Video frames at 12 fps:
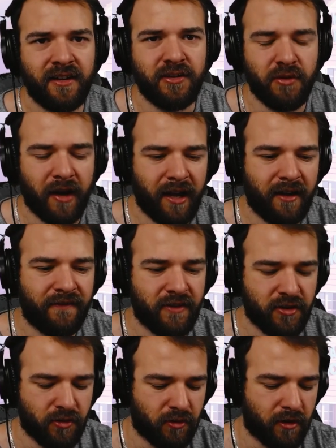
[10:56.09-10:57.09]
you have
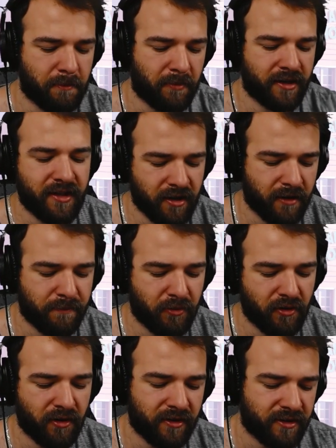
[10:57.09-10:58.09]
your monkey on
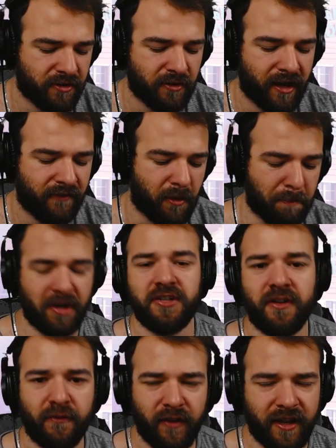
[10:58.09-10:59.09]
board, you have a
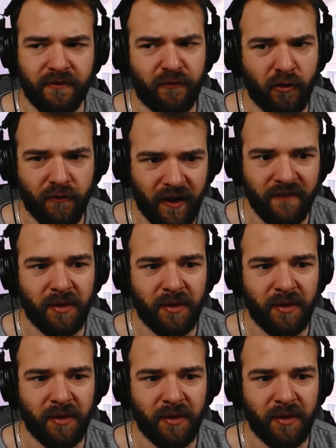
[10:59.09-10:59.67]
bunch of like 4 or 5